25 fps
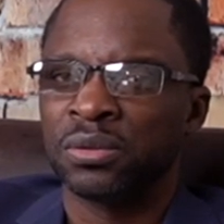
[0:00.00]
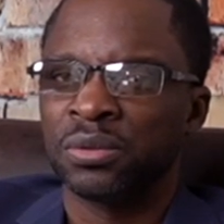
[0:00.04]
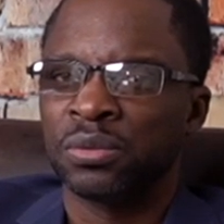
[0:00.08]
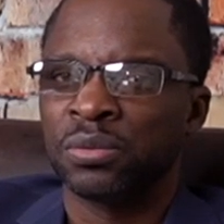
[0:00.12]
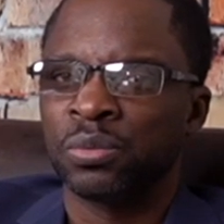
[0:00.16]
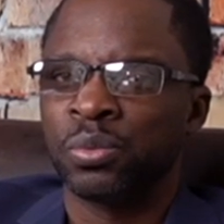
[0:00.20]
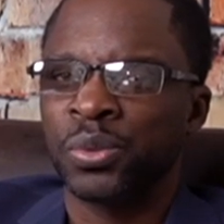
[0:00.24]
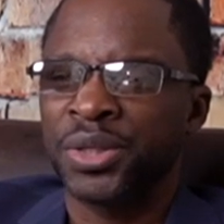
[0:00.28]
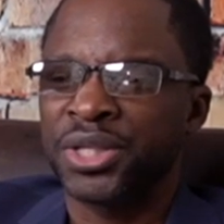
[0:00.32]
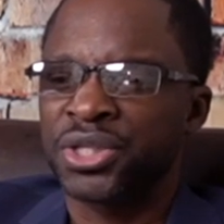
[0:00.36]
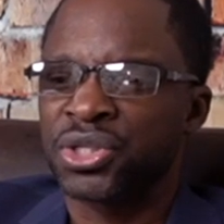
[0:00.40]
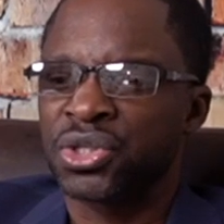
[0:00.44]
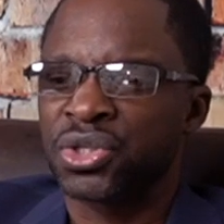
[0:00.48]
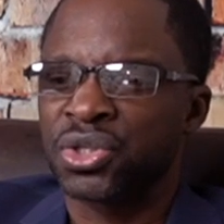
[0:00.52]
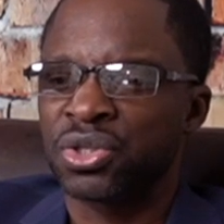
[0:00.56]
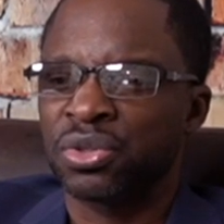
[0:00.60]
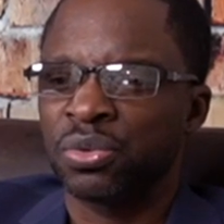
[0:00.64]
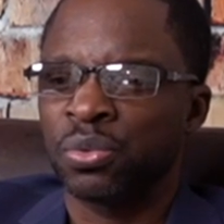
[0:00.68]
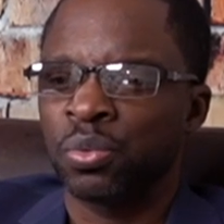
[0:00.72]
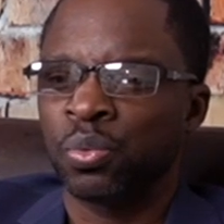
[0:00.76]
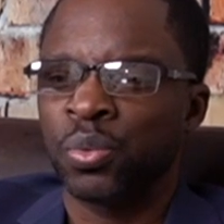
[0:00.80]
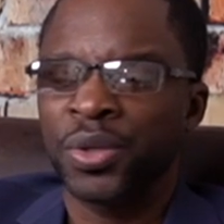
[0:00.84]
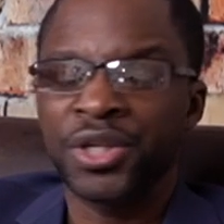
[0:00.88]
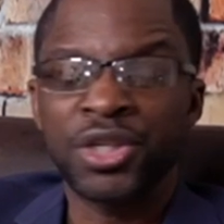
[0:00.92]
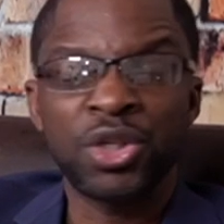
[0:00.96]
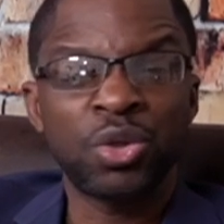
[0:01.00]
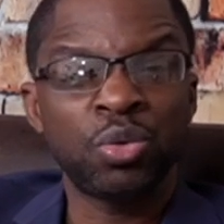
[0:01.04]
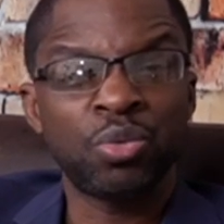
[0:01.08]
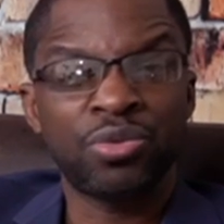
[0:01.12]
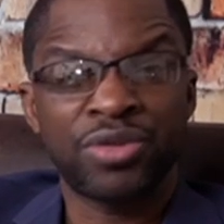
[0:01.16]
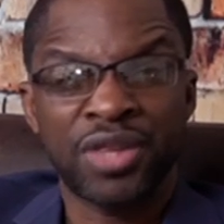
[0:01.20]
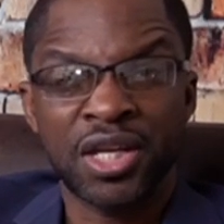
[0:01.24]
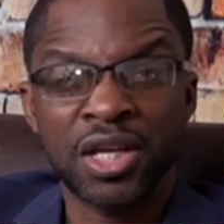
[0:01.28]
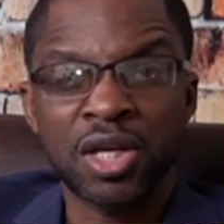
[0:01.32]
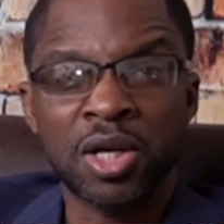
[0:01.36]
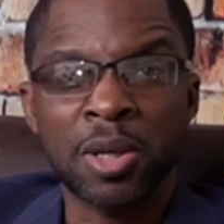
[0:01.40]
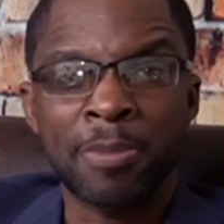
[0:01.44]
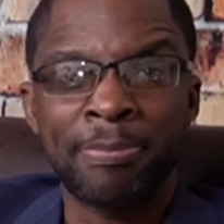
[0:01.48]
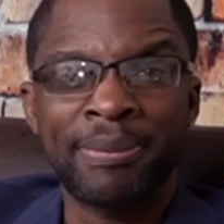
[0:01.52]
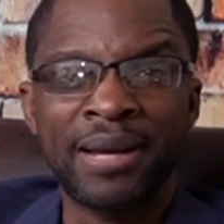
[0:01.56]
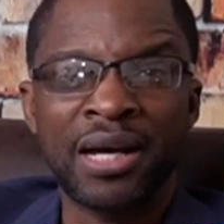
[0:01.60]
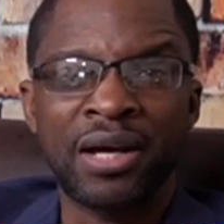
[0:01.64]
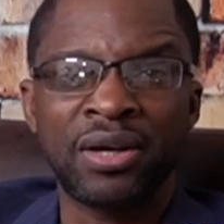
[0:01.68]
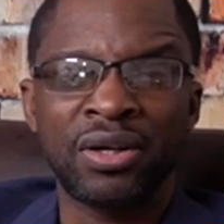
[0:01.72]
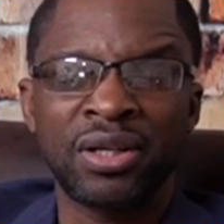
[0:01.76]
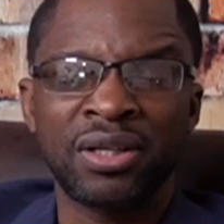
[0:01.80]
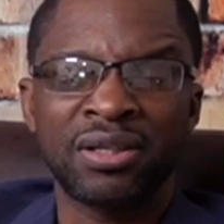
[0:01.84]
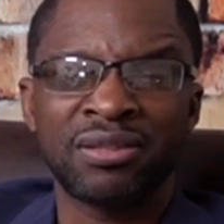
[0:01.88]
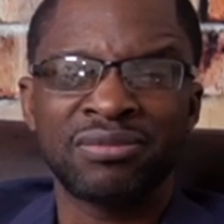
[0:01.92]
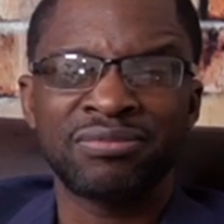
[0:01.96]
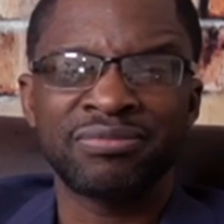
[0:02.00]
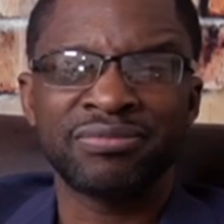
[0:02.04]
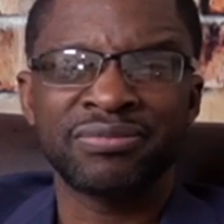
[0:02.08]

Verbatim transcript: which when you think about it,